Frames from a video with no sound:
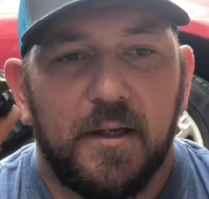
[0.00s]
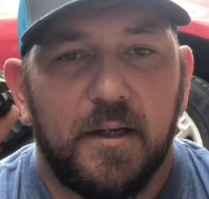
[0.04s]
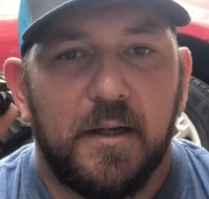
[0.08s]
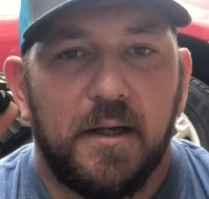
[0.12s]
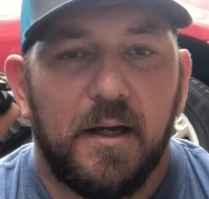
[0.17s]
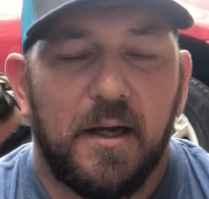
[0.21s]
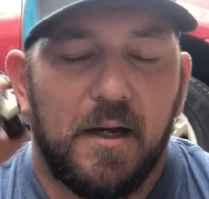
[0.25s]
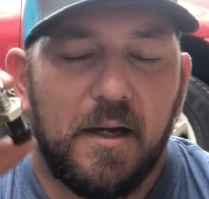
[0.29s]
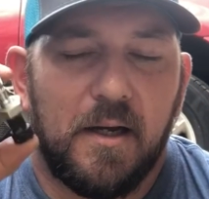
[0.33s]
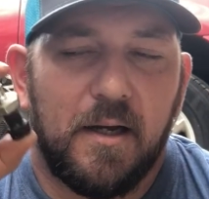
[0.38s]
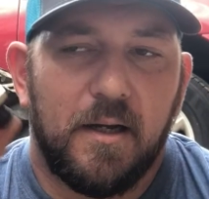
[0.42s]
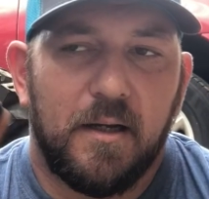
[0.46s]

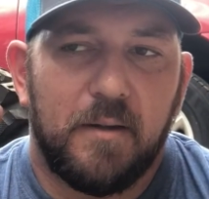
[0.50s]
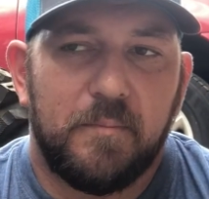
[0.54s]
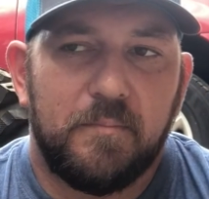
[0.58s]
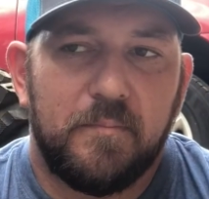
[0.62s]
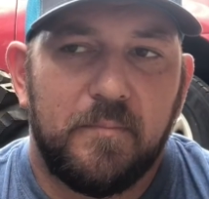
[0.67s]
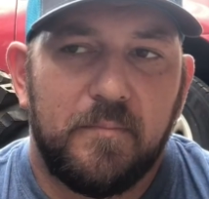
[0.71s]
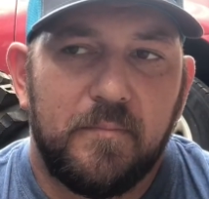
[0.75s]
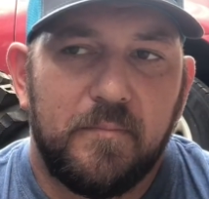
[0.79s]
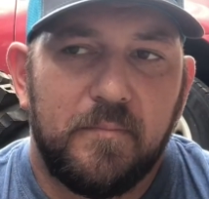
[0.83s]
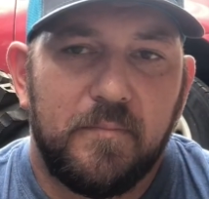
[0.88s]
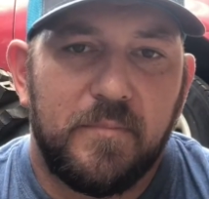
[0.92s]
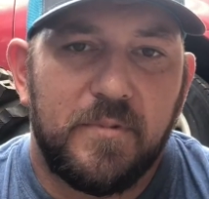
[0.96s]

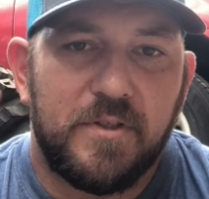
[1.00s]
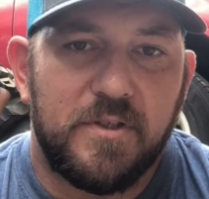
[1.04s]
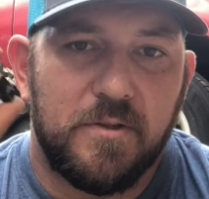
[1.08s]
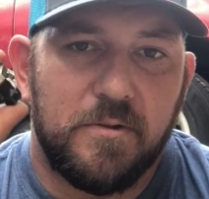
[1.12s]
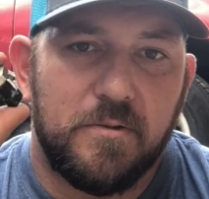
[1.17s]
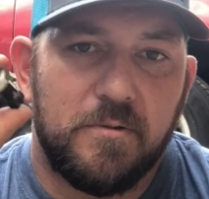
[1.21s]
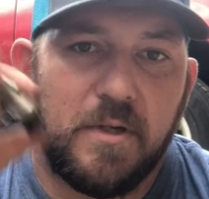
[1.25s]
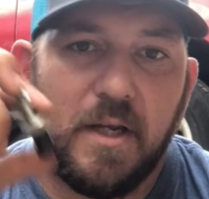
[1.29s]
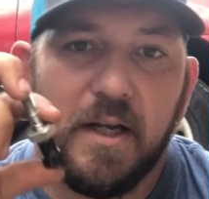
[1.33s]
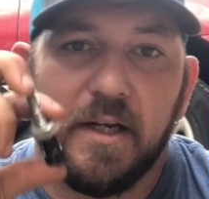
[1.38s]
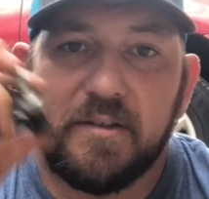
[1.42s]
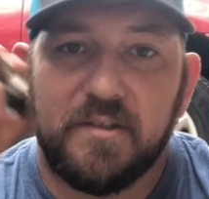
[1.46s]
to
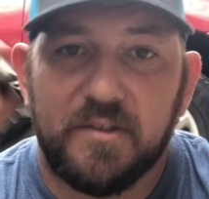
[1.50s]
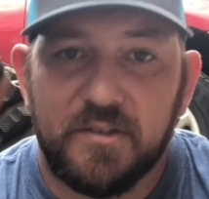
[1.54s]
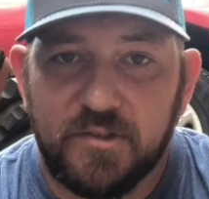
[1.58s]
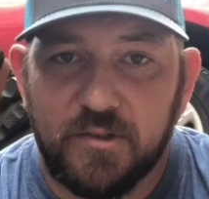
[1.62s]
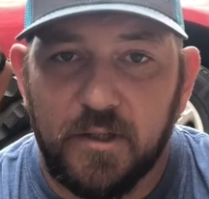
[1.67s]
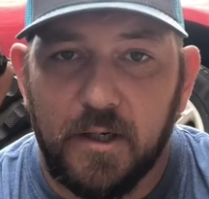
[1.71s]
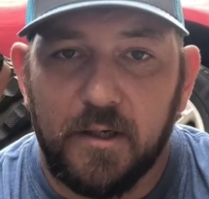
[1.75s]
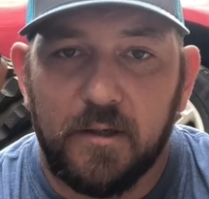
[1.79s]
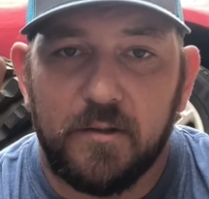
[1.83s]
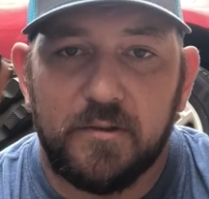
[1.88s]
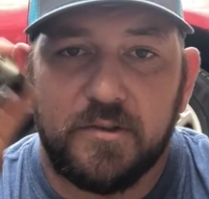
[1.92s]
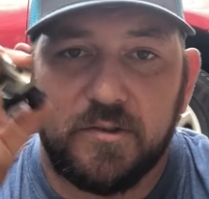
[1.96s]
get it to
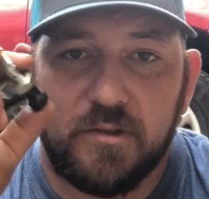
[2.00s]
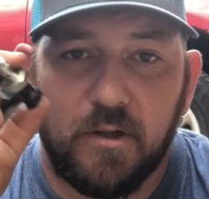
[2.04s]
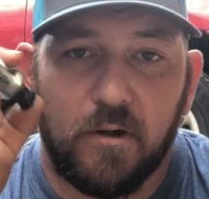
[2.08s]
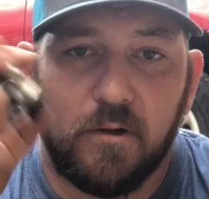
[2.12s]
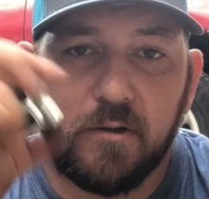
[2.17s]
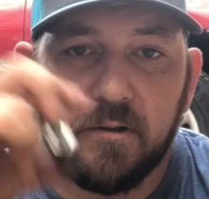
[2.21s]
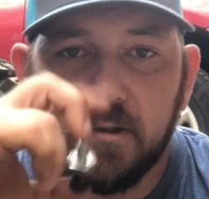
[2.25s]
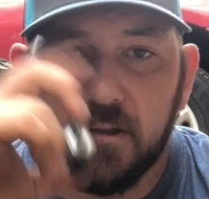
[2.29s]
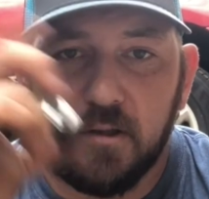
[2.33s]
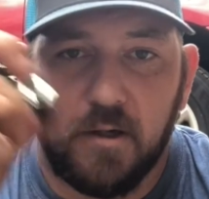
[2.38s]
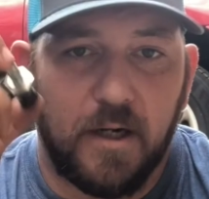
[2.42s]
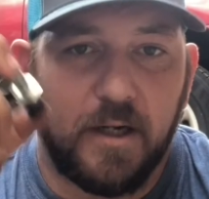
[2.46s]
start
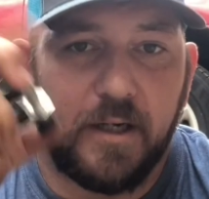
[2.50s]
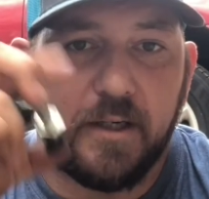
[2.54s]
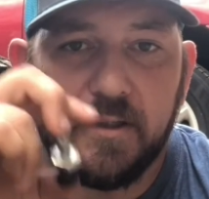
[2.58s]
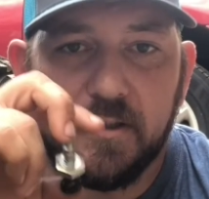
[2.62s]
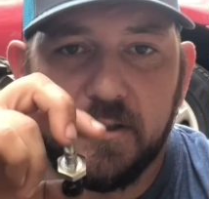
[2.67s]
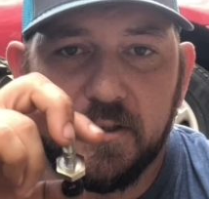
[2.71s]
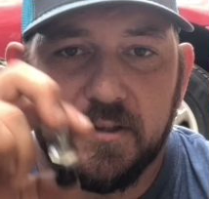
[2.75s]
and crank.